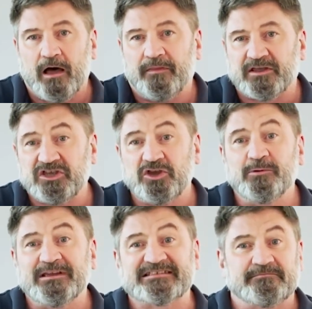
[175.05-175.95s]
the cue
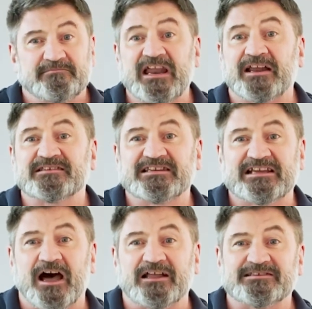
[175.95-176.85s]
is nuts to
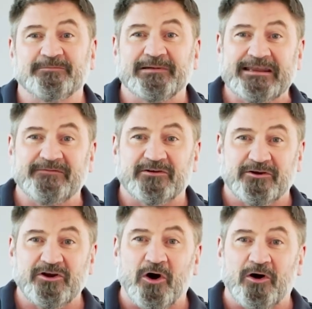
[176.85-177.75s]
guts, and believe it or
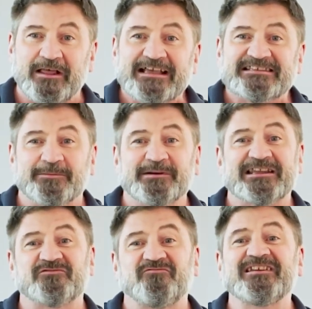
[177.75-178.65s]
not, someone
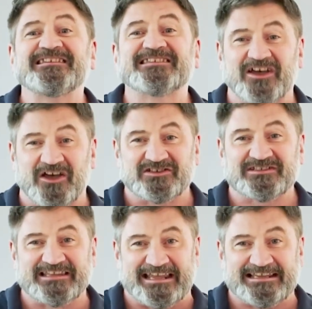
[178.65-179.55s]
has
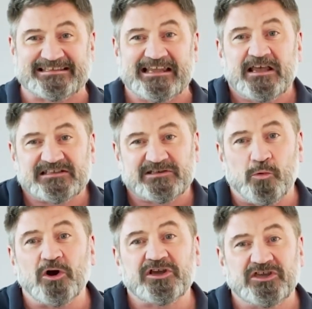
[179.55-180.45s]
researched this as to
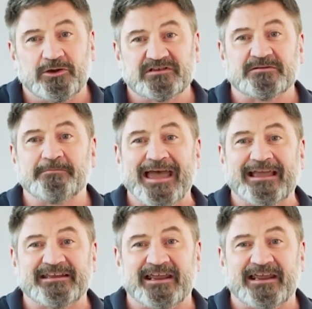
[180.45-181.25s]
what cues a man can